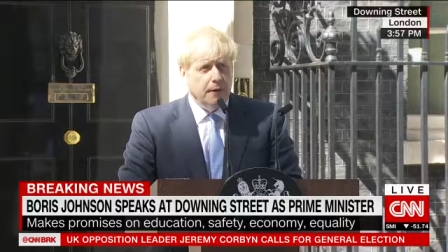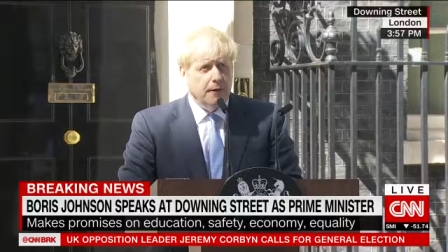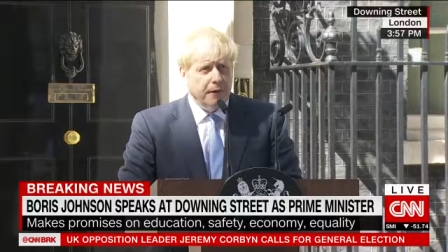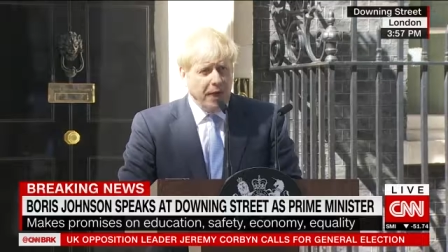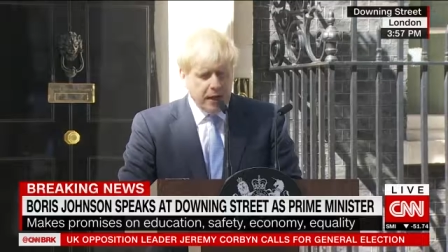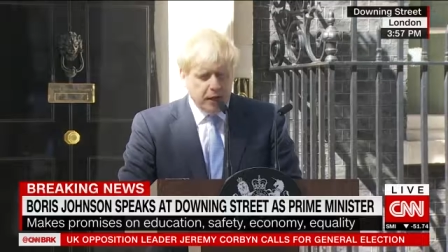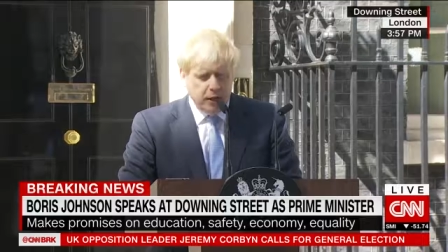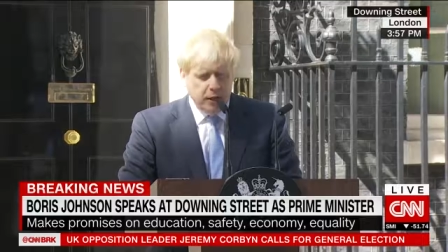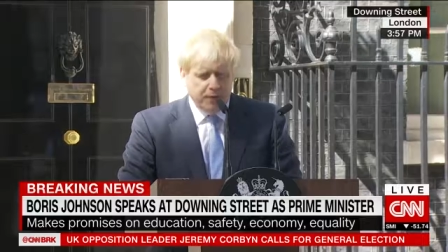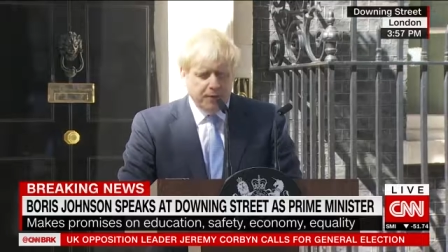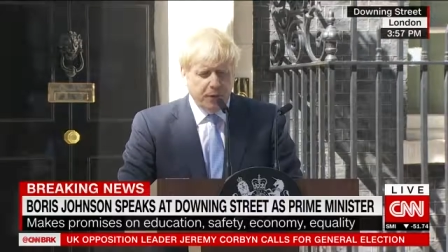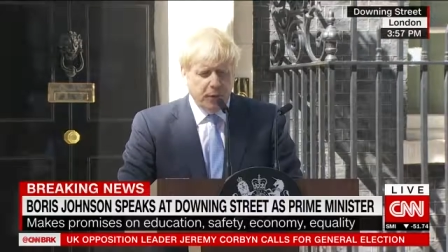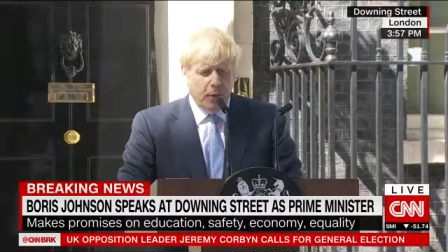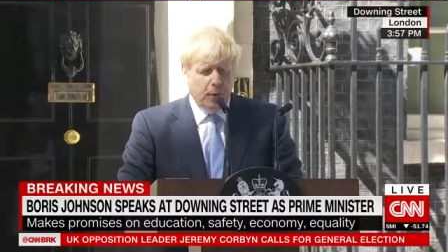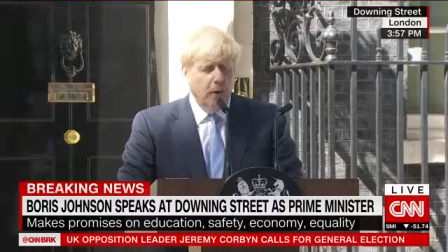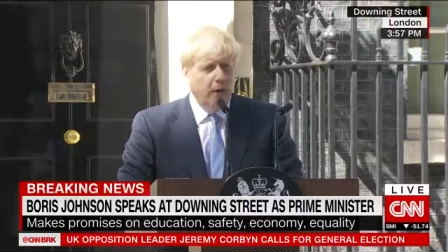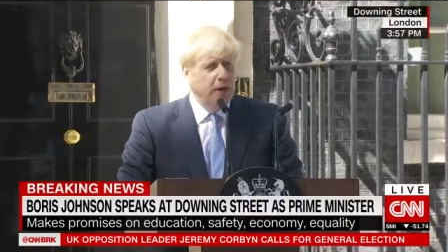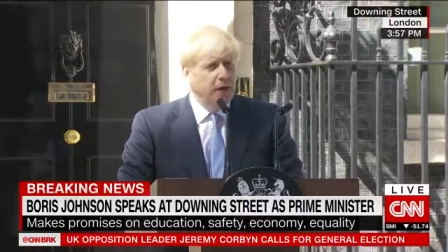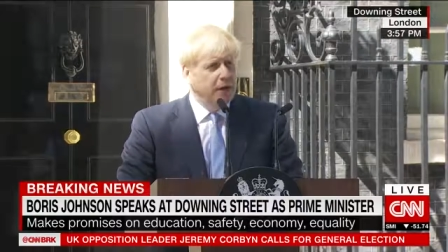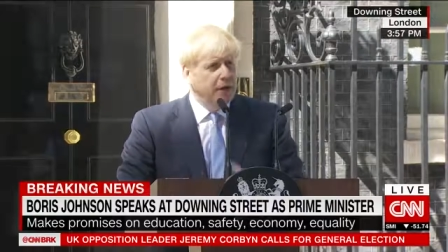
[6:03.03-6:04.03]
Thank you for
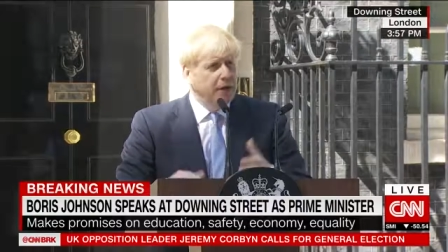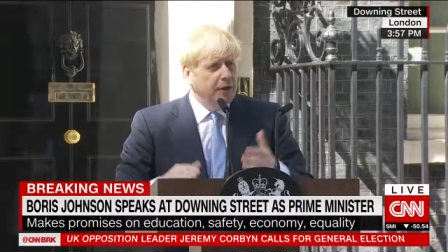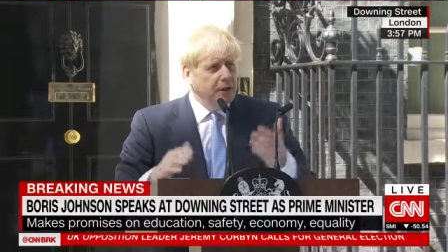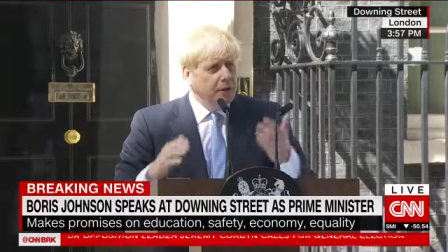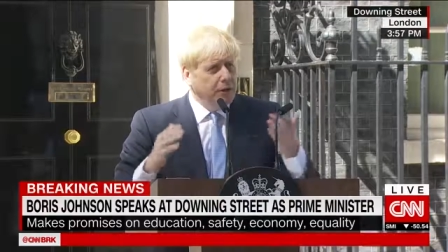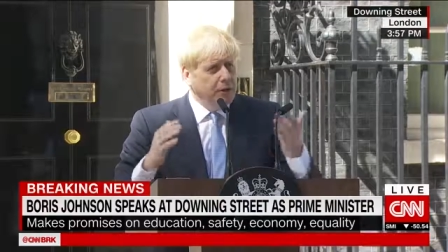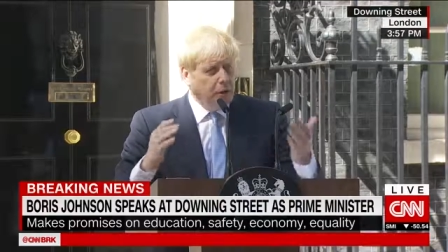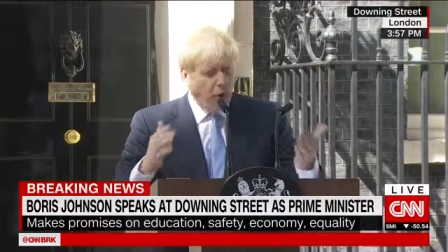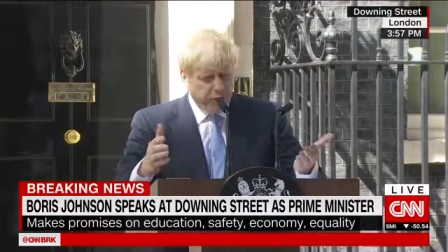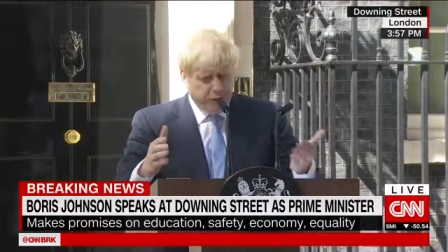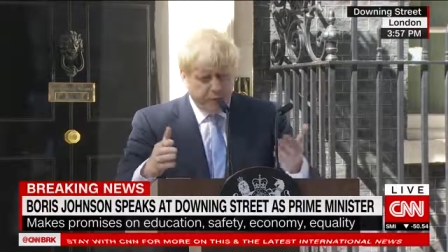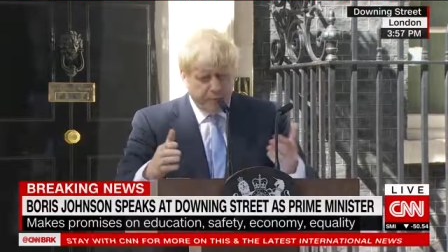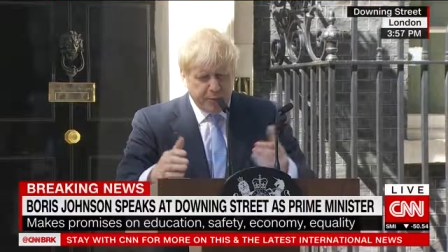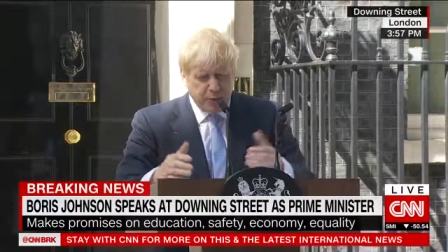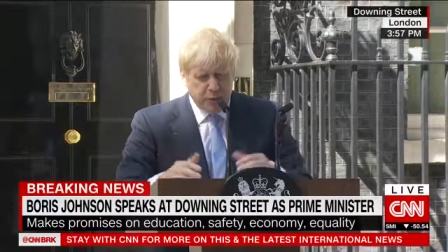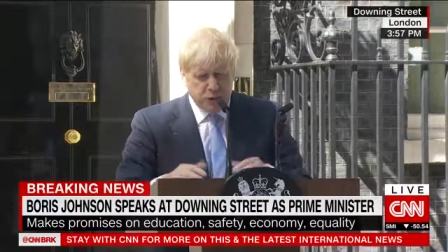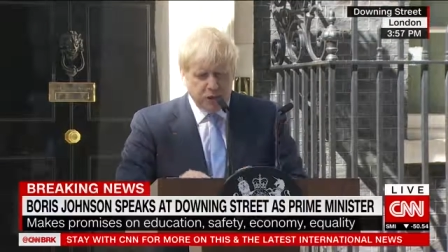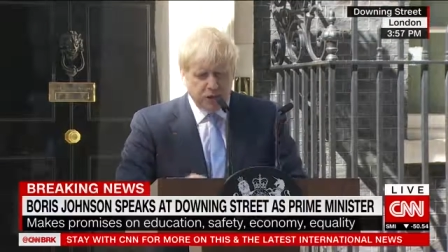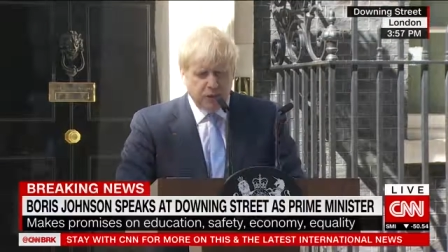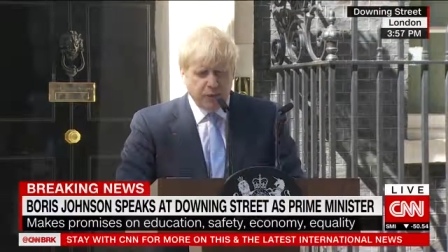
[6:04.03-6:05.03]
your
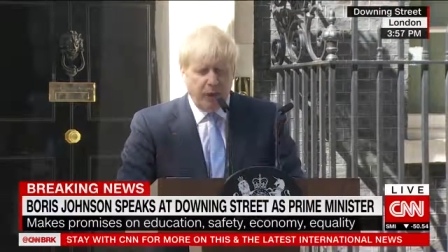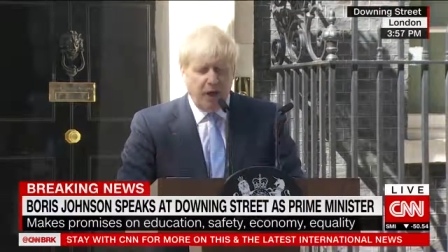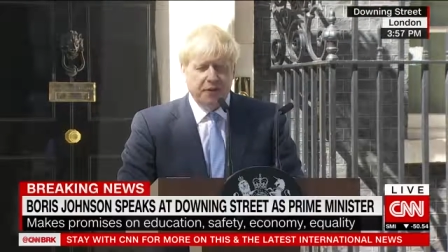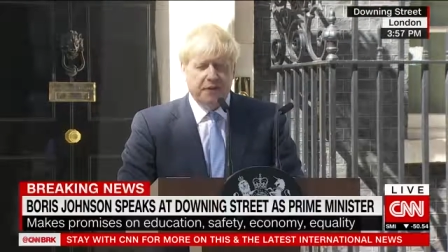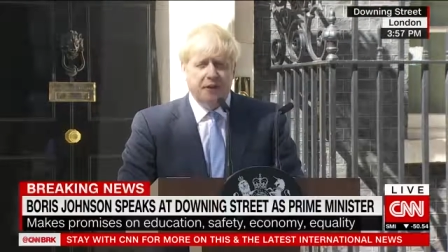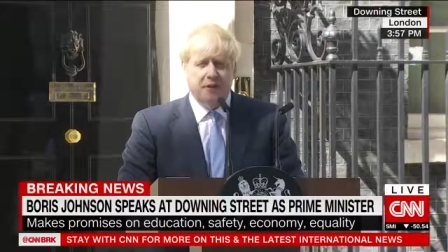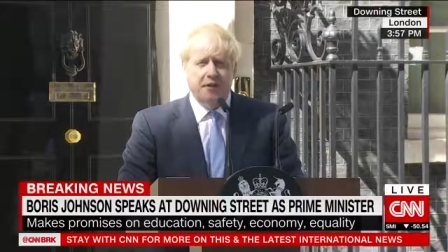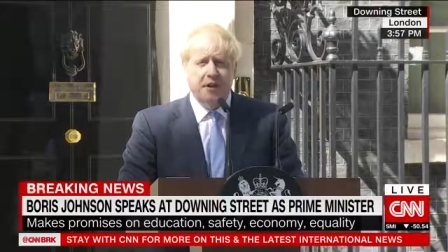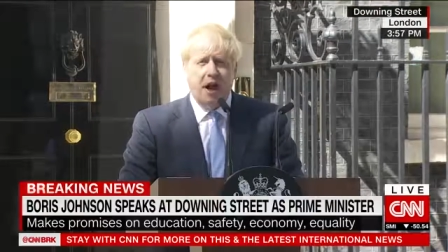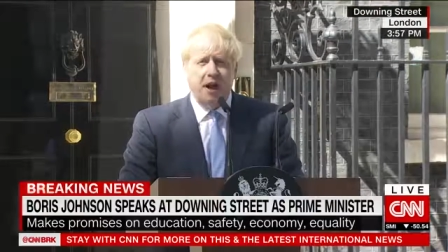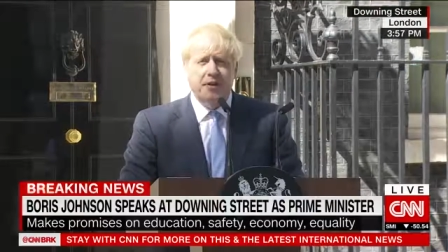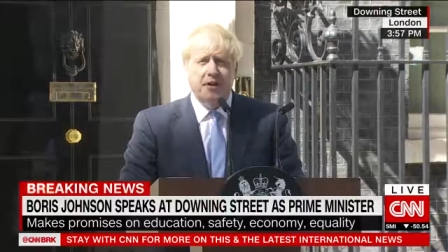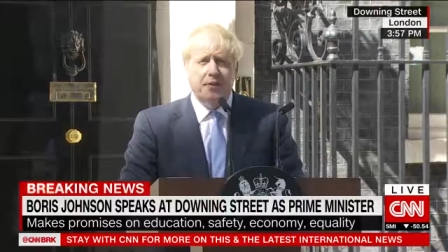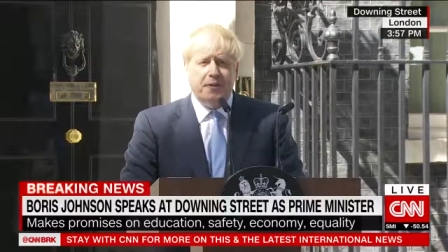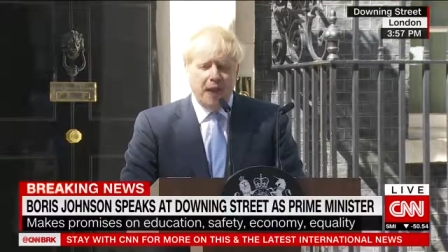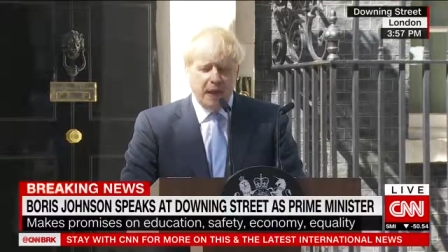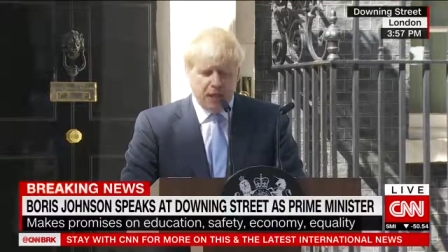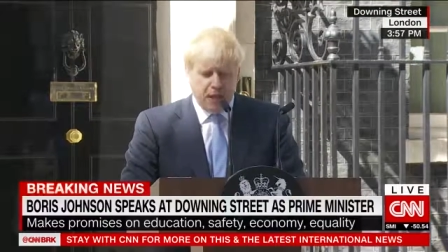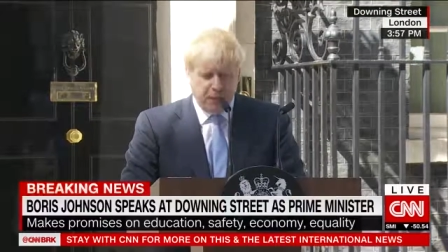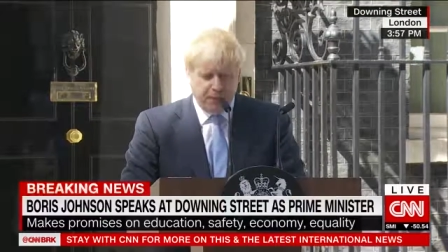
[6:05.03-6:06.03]
contribution to our society.
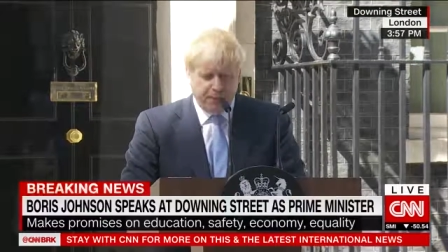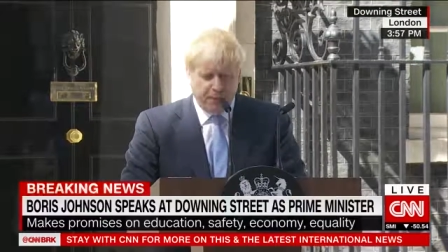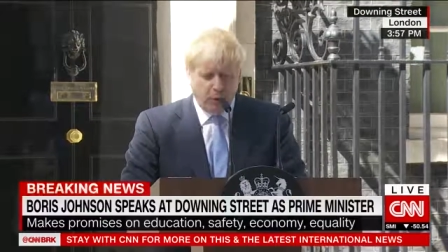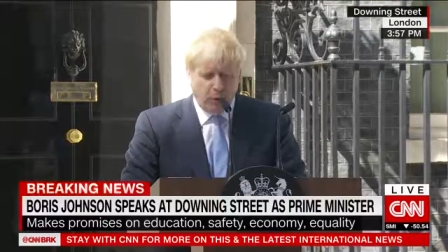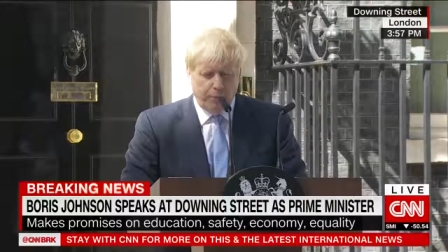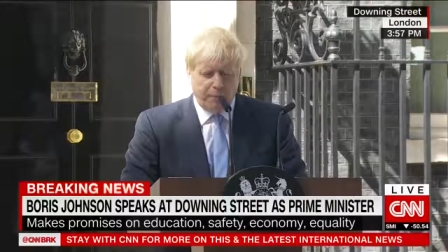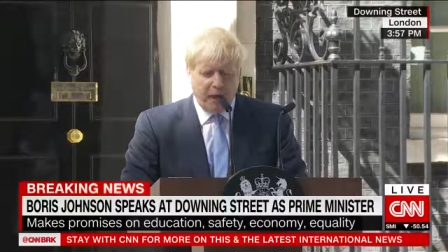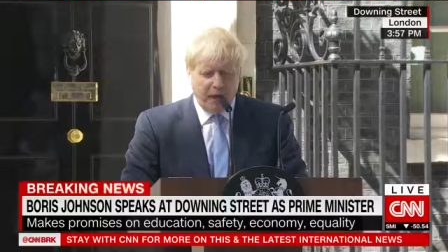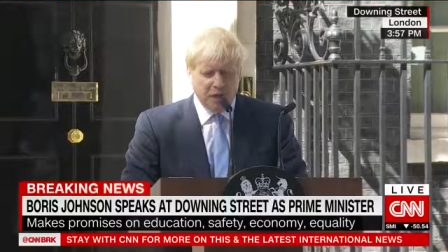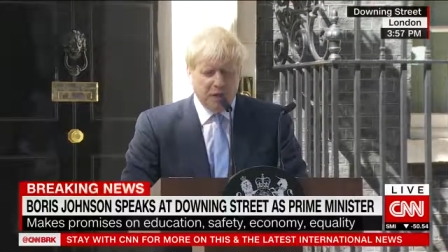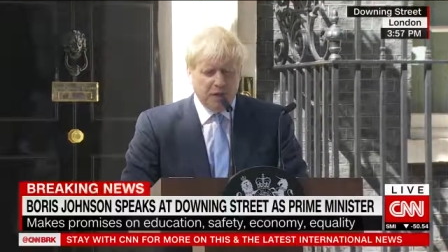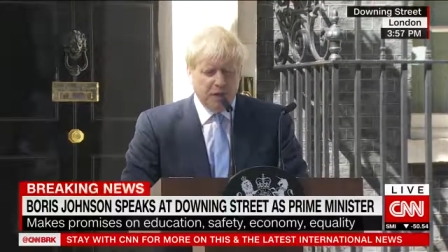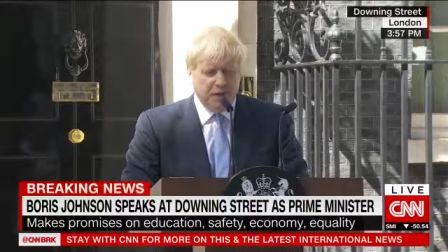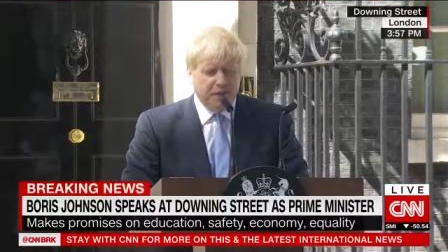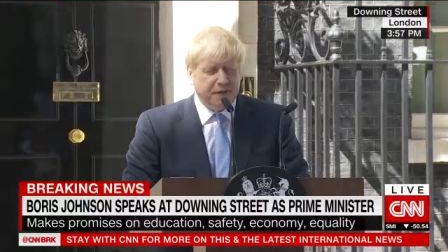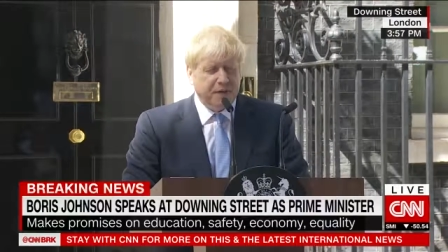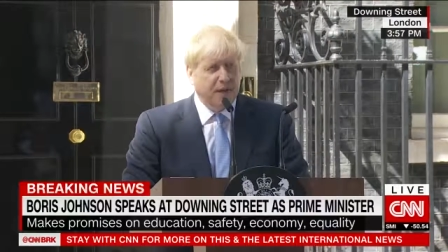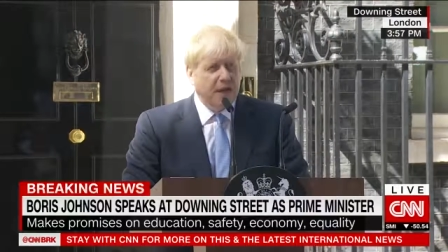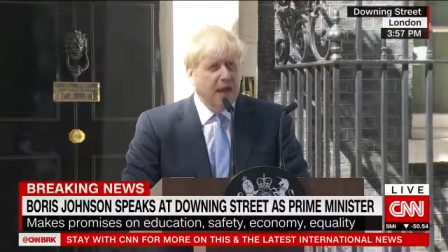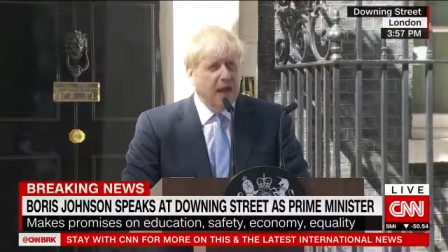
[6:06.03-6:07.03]
Thank you for your
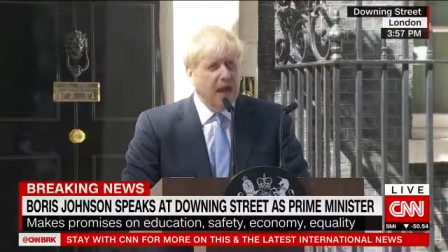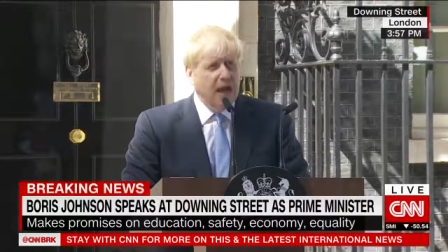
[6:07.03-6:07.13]
patience.